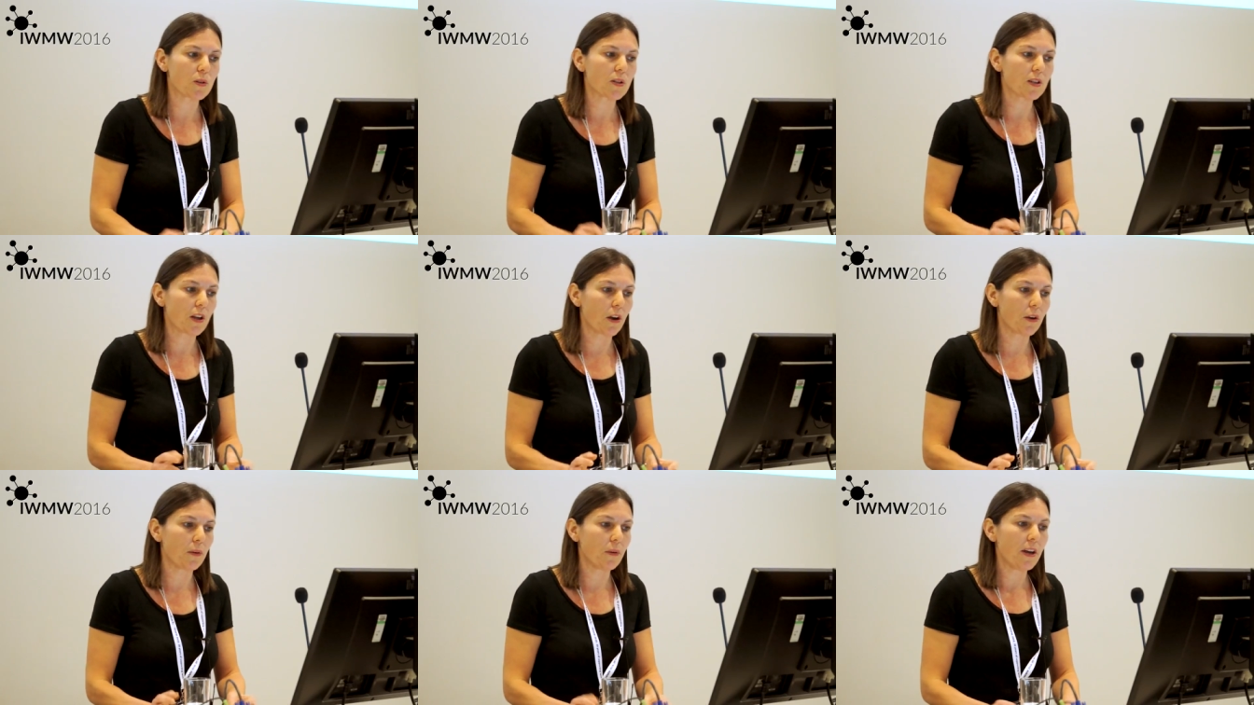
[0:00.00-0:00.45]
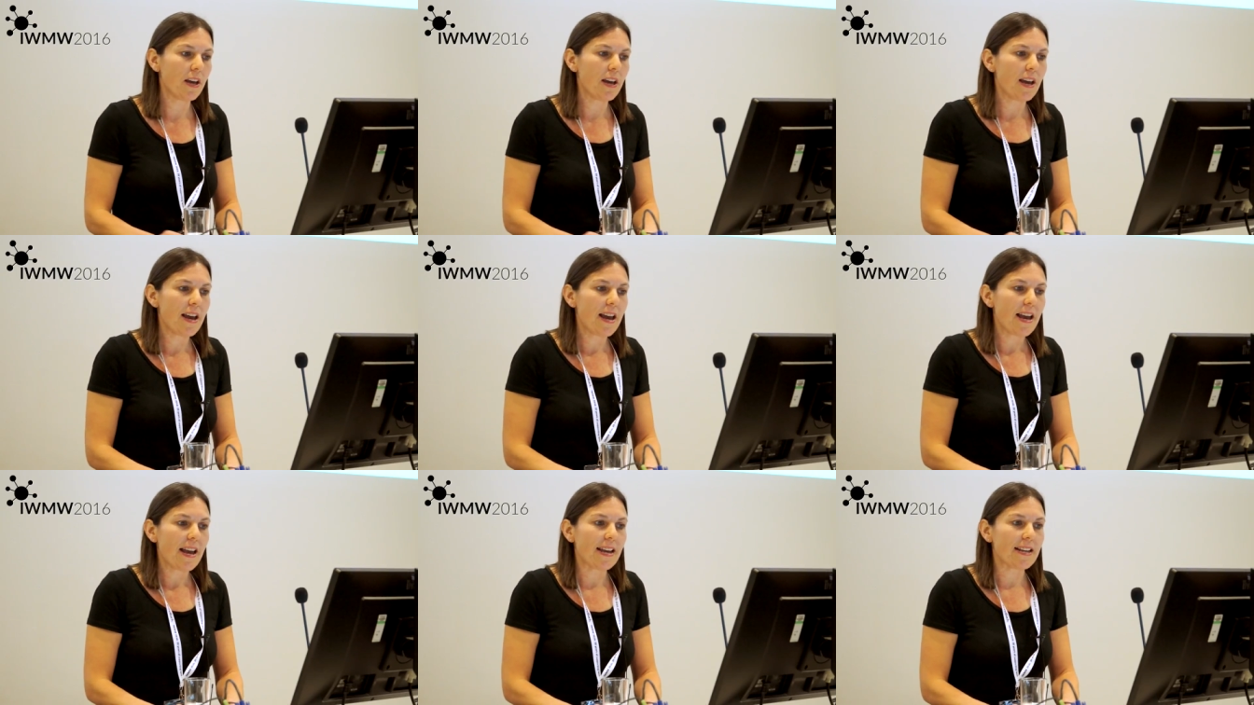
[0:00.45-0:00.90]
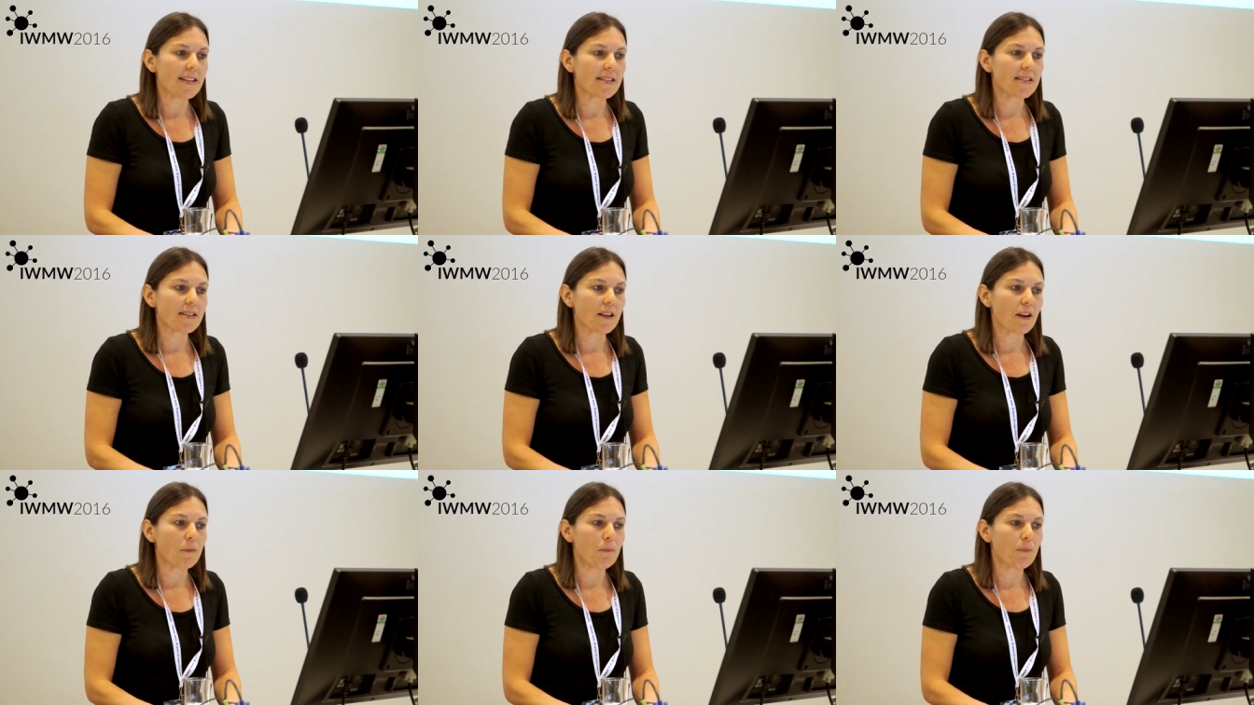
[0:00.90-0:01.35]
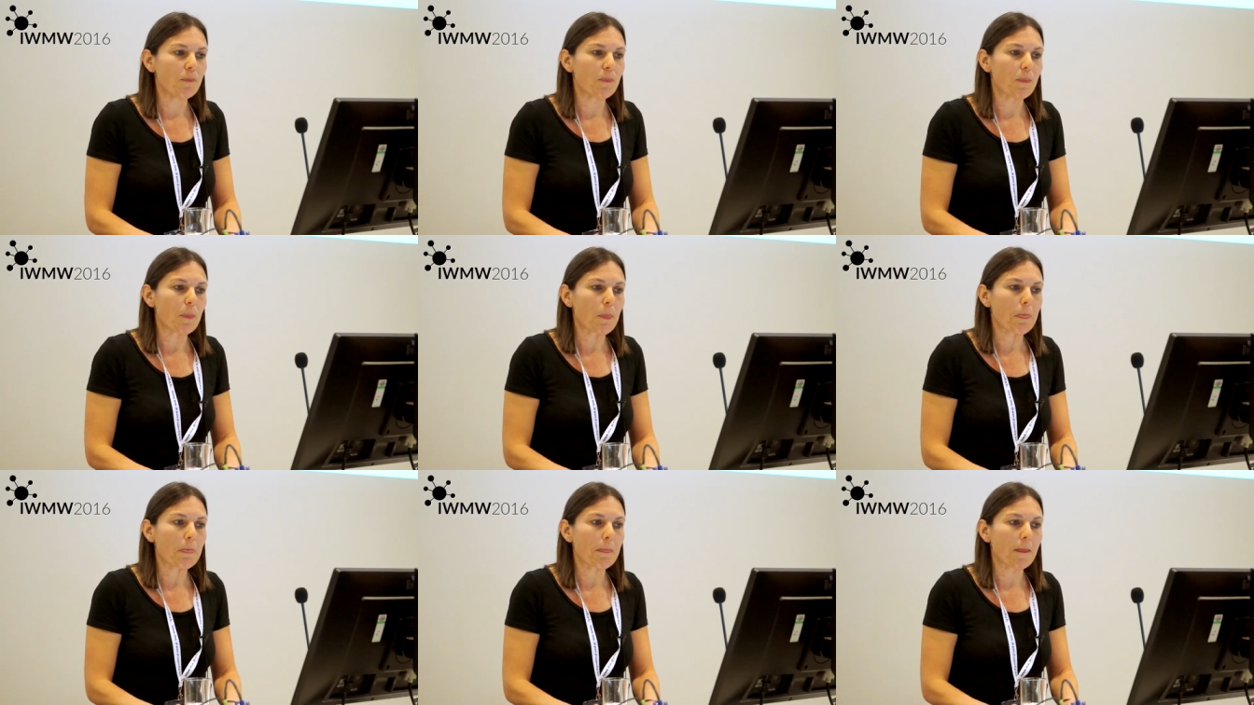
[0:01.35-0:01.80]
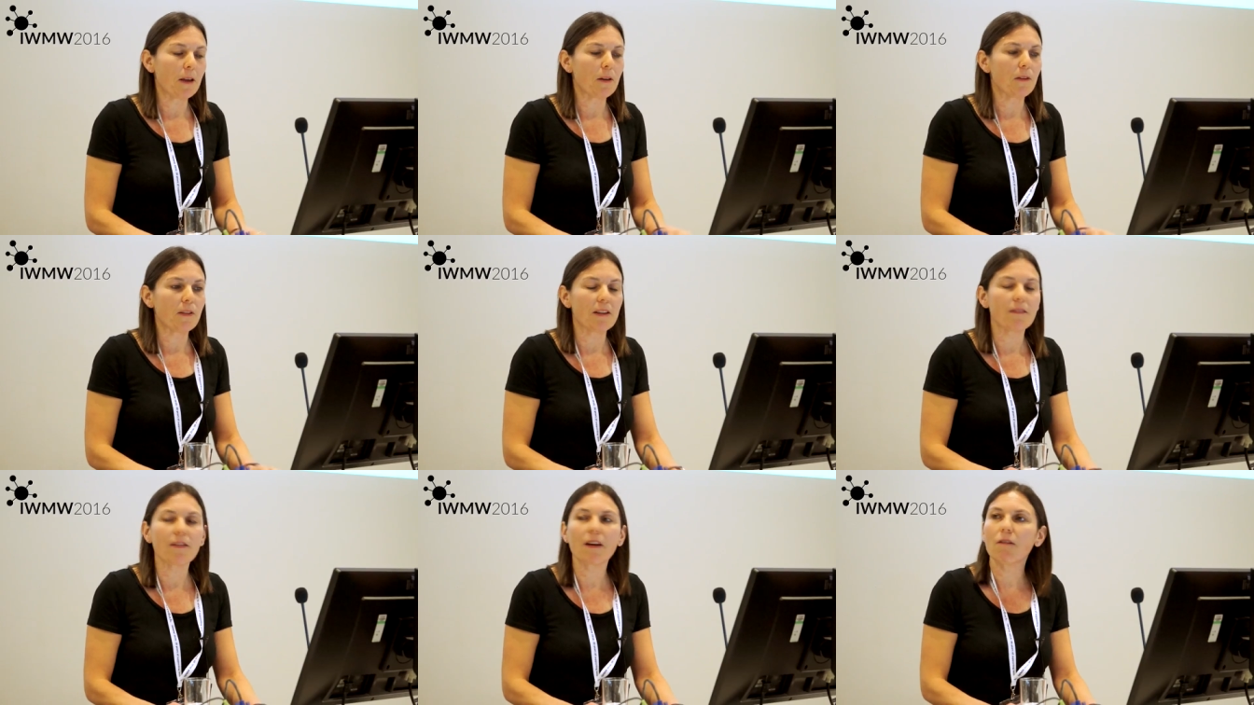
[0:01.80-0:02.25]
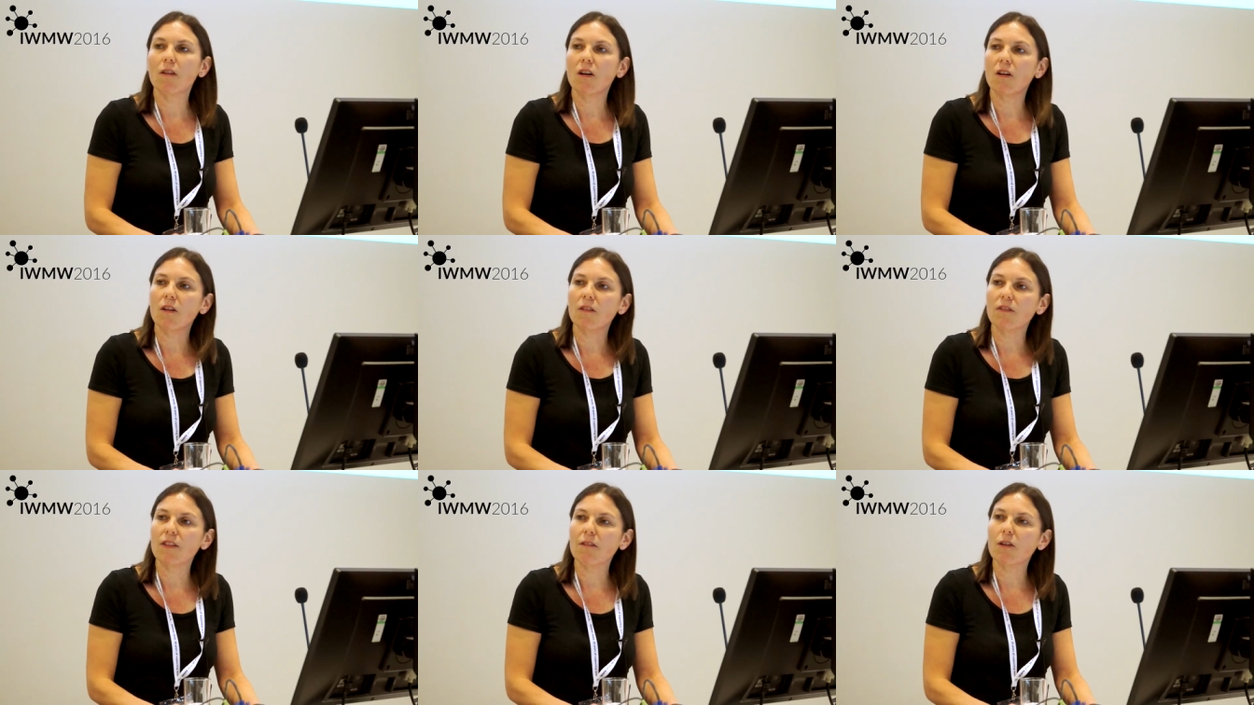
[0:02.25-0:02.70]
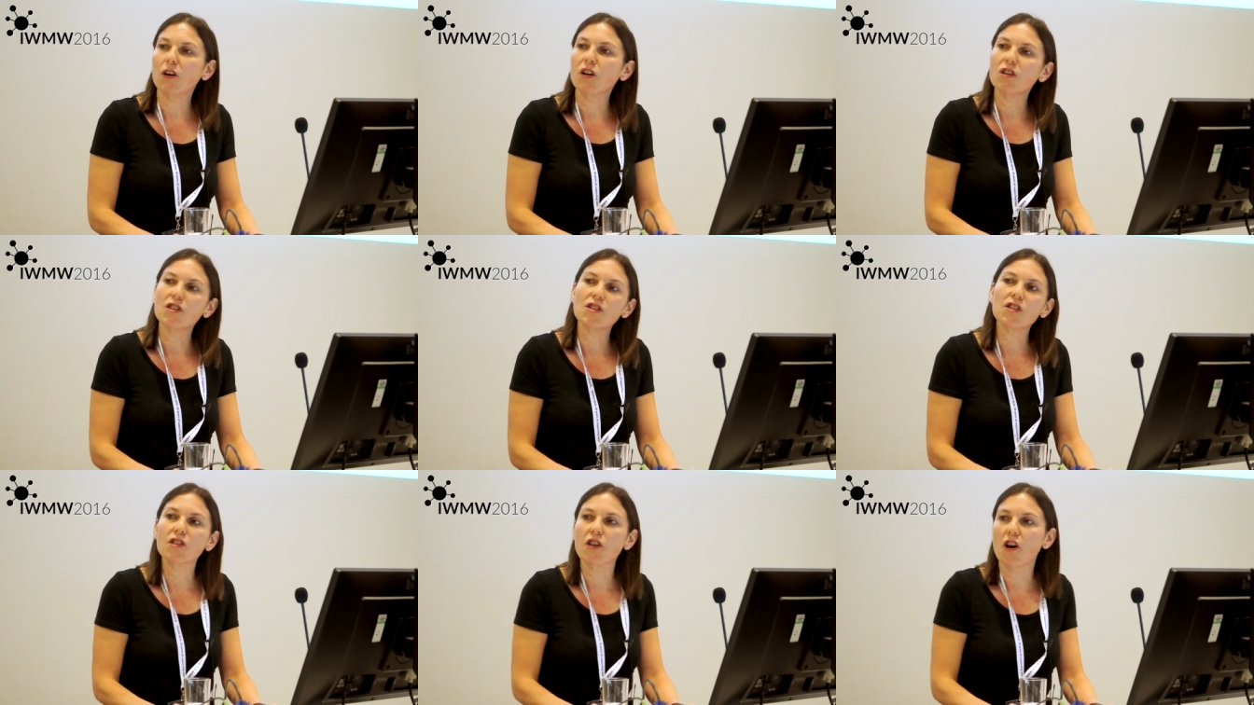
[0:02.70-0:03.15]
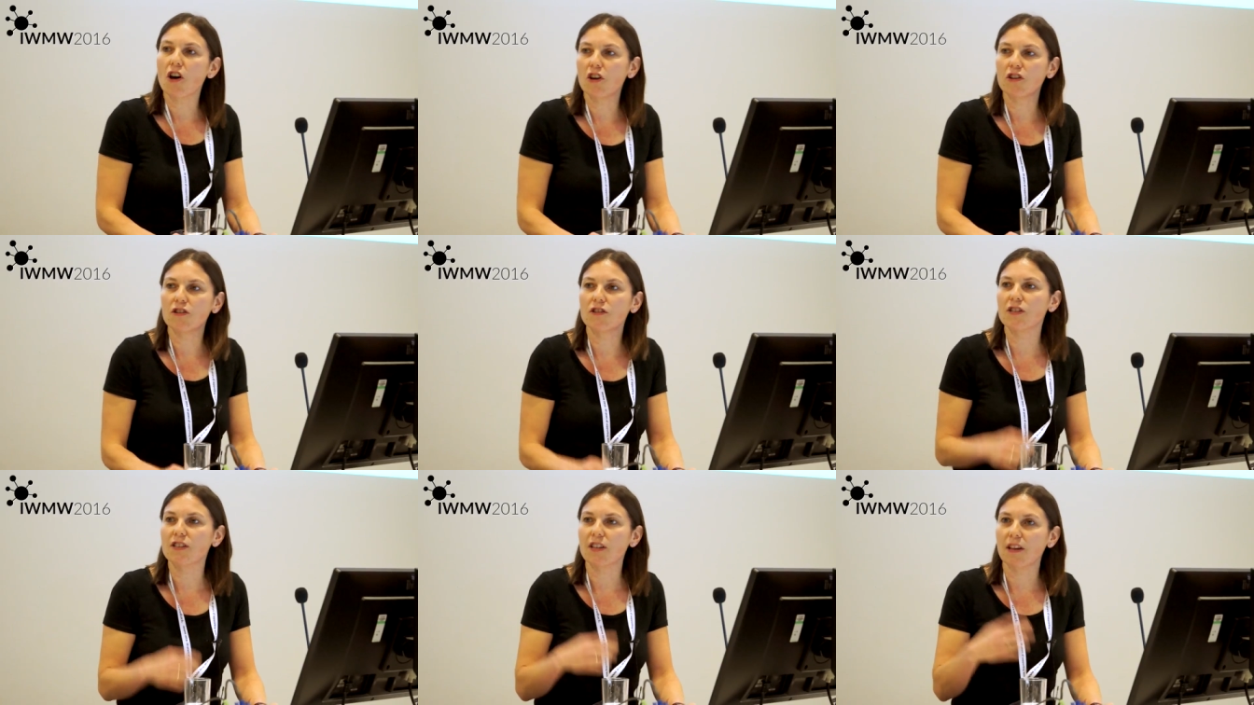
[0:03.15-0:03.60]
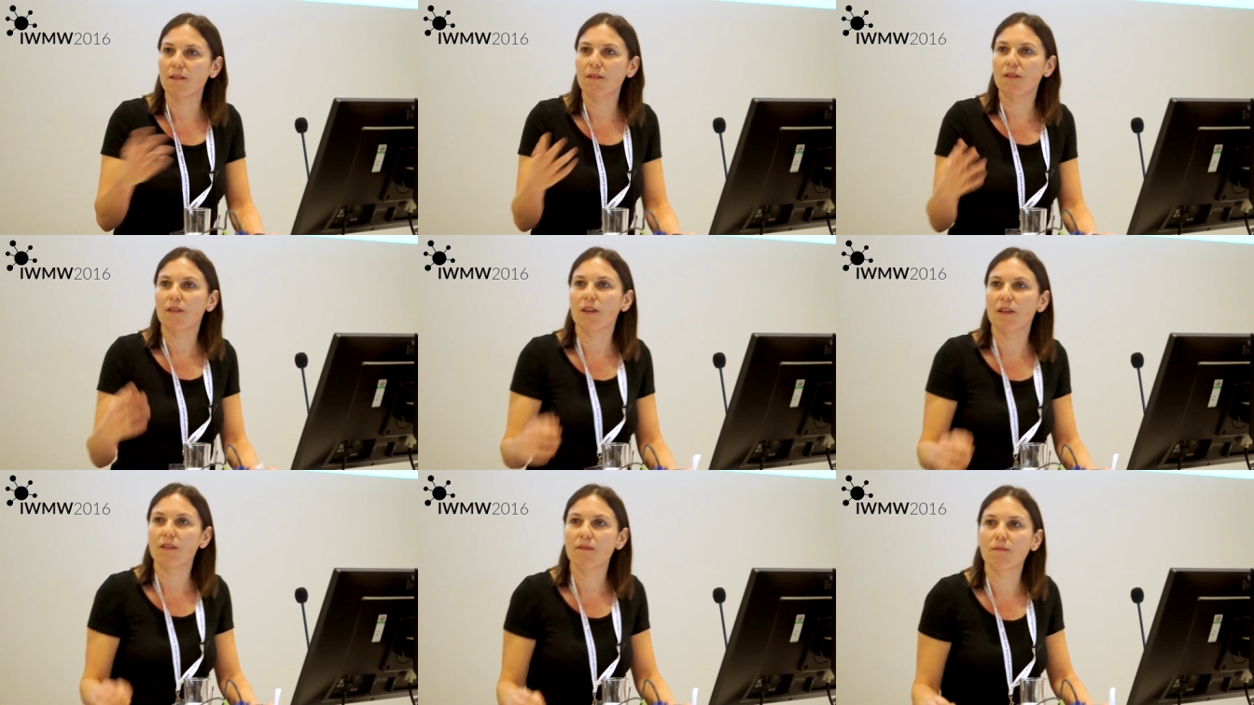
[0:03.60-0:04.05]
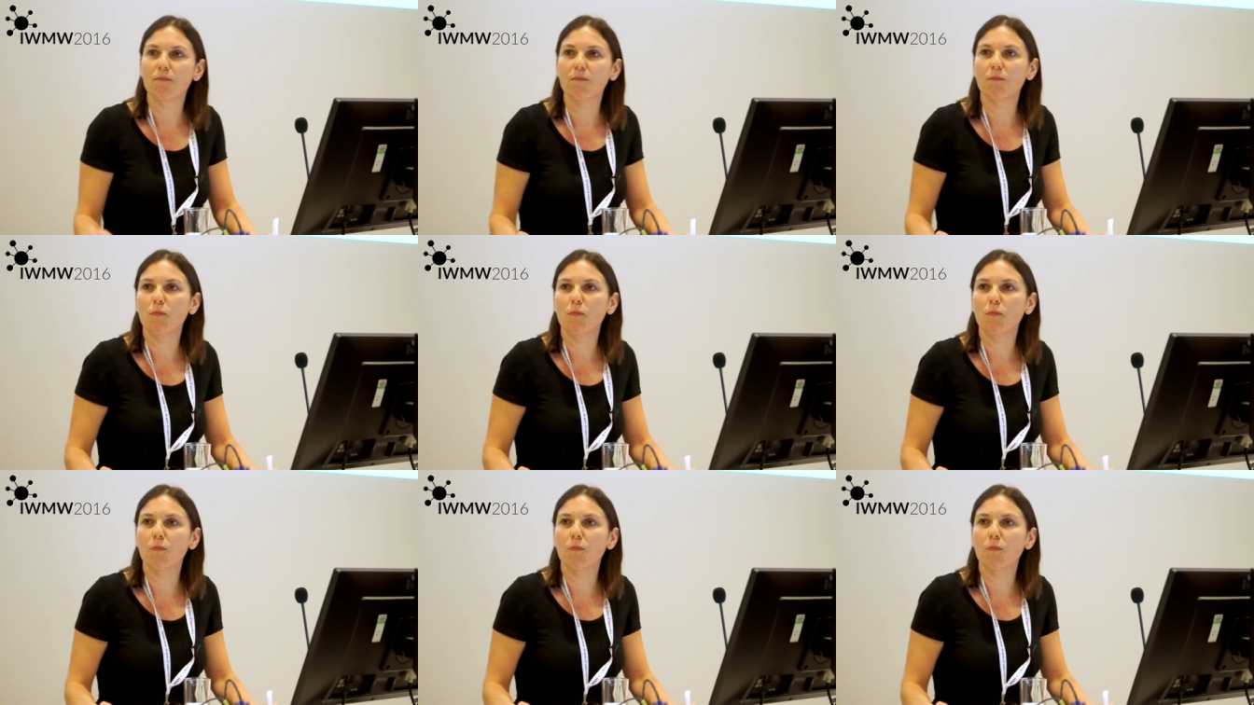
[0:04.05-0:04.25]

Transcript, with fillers: So it's, um, you know, there, there, are, there are concerns that, that